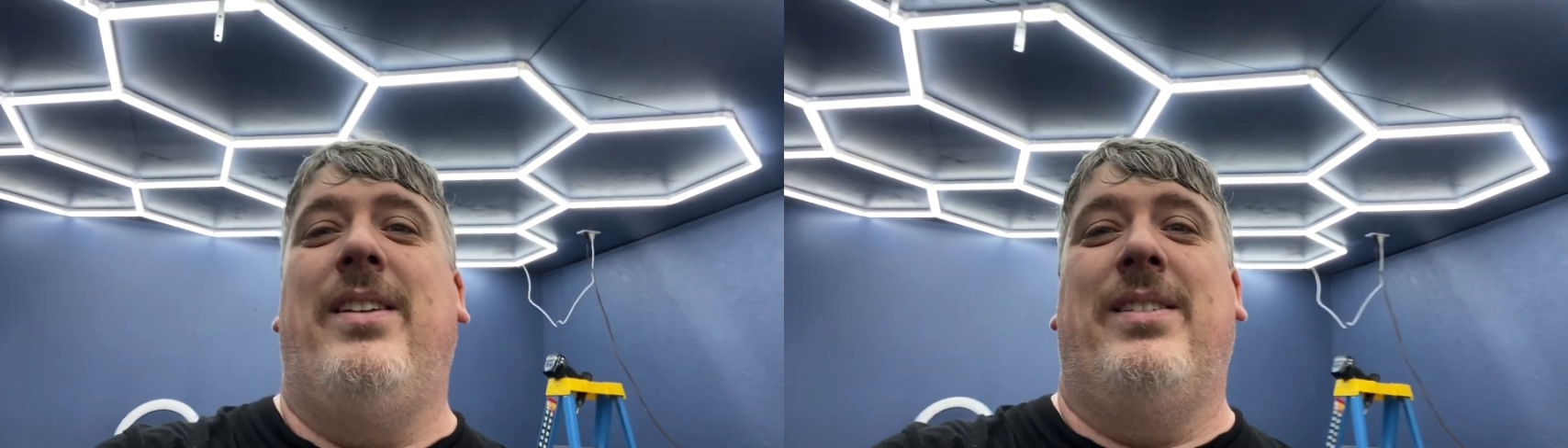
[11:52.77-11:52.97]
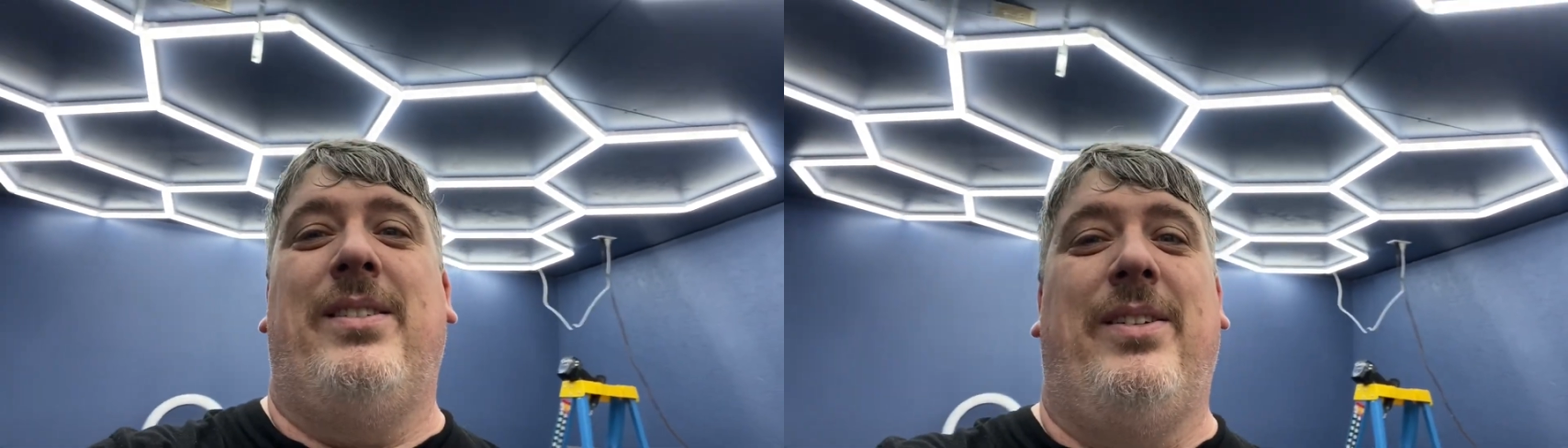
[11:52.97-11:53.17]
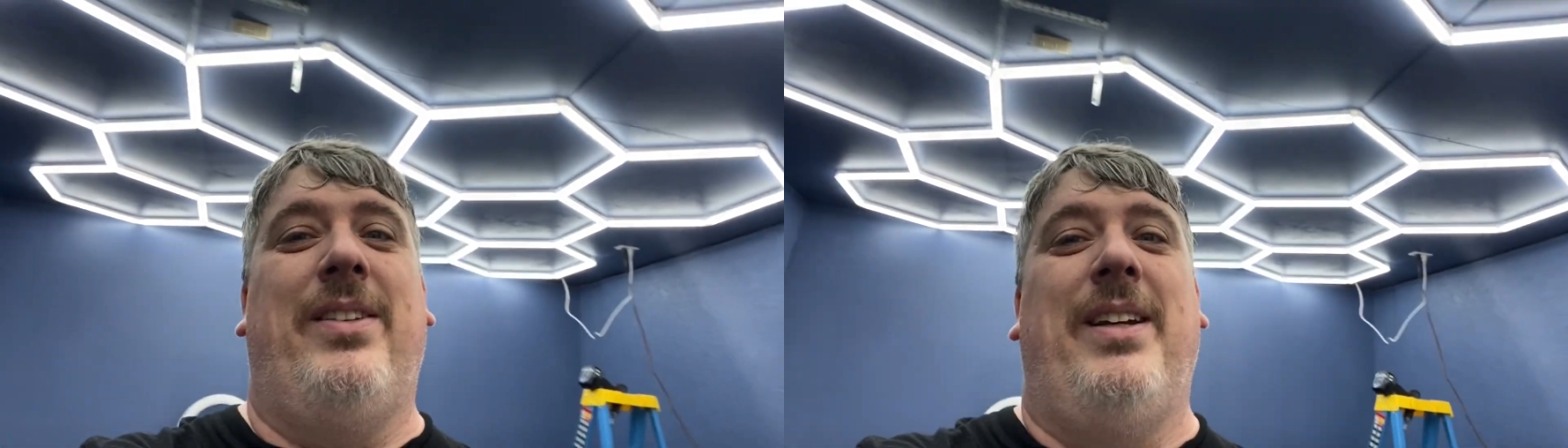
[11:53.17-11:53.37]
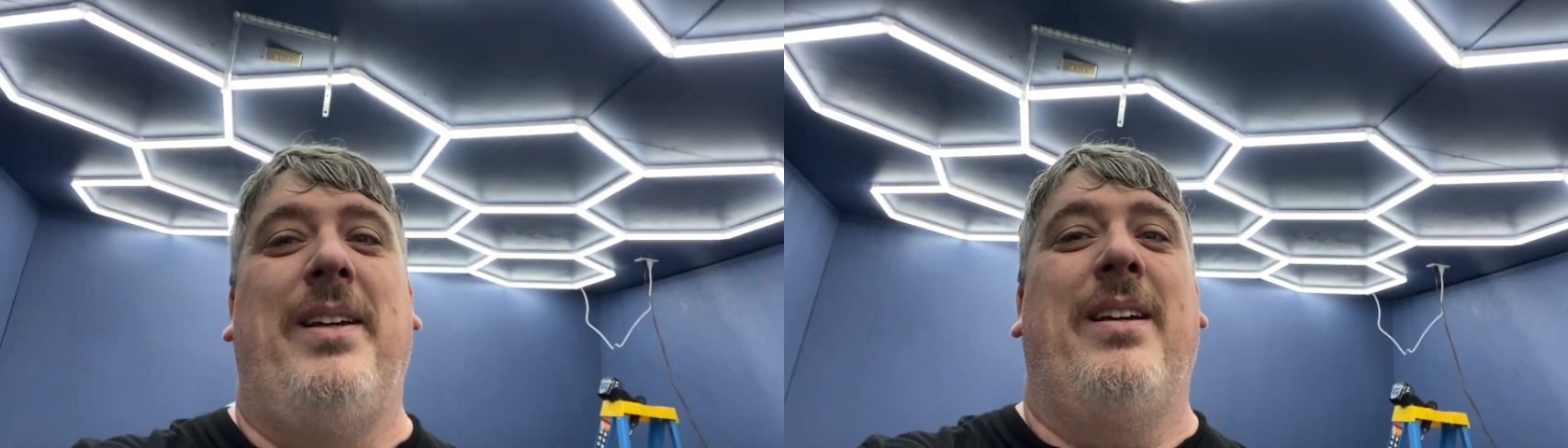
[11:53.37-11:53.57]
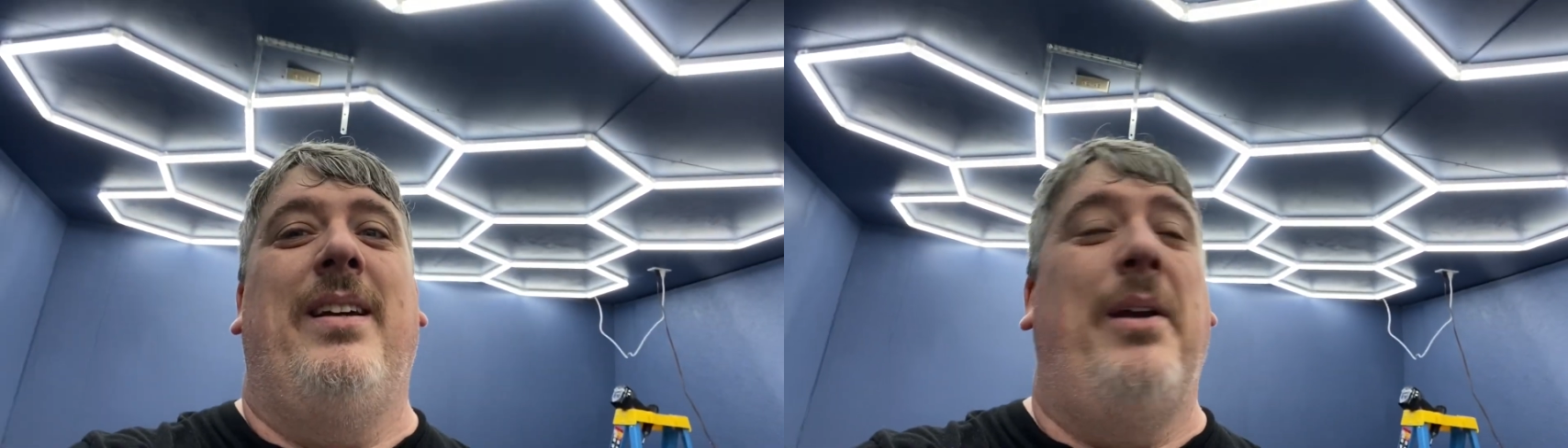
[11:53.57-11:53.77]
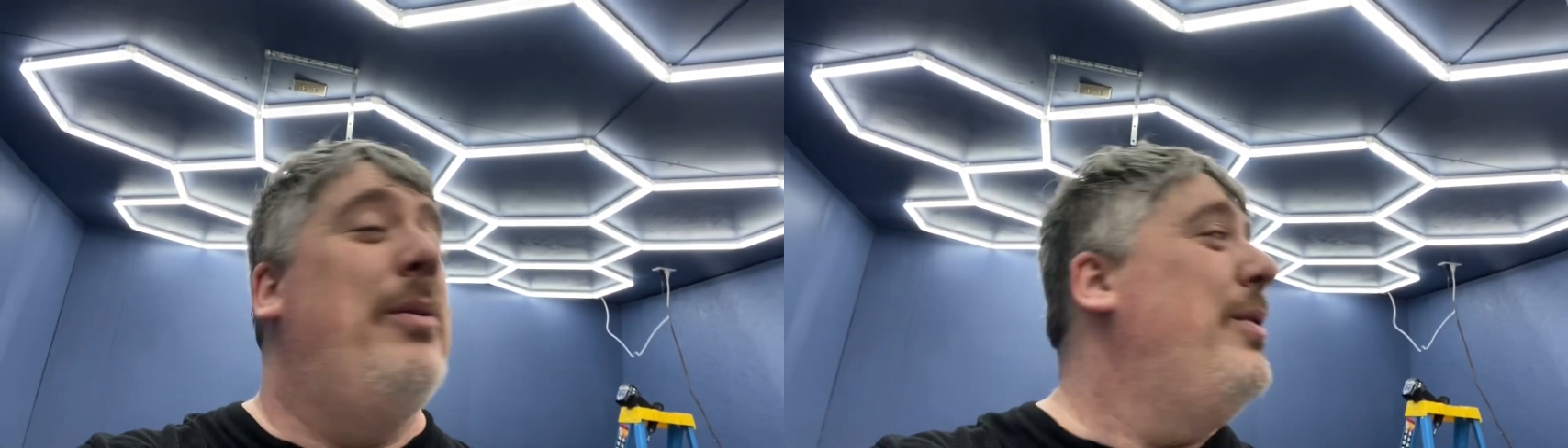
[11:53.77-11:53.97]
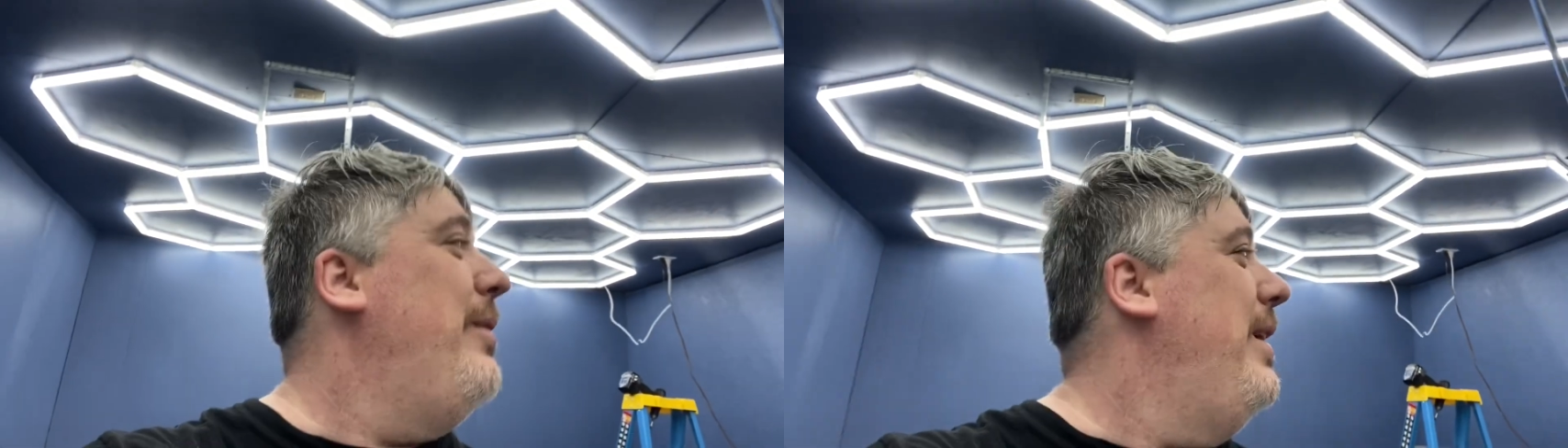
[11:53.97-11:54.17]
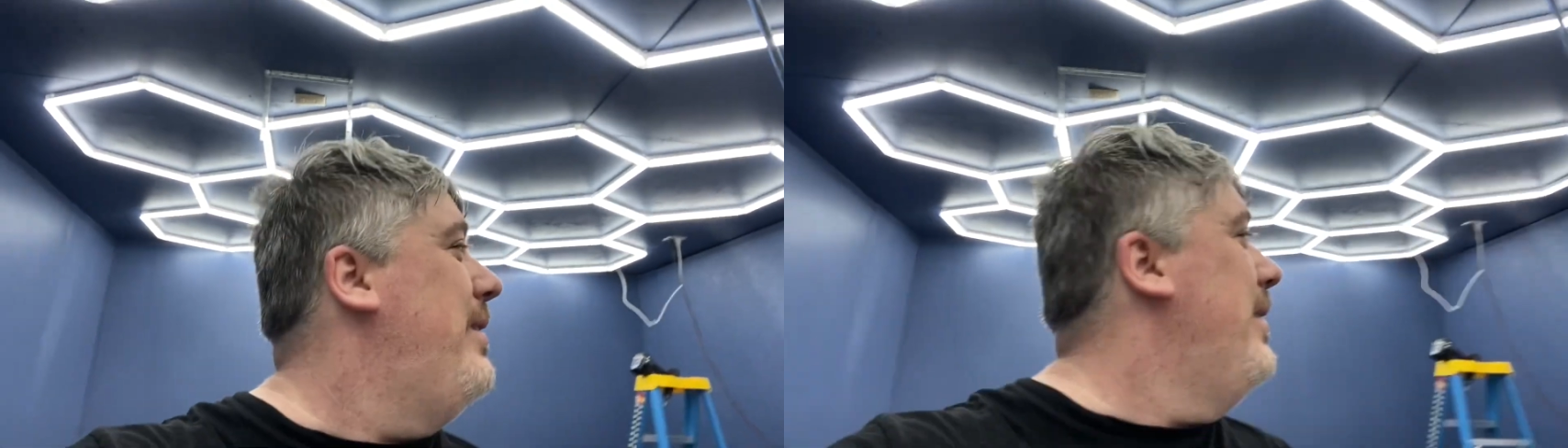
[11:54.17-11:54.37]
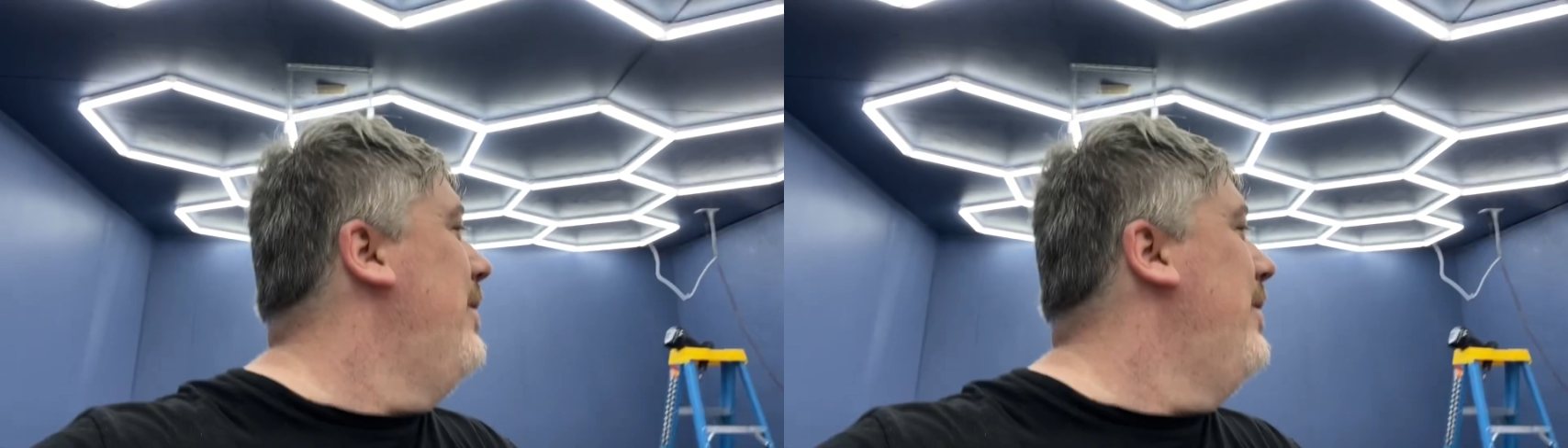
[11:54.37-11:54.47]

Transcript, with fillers: this little thing. And we do need to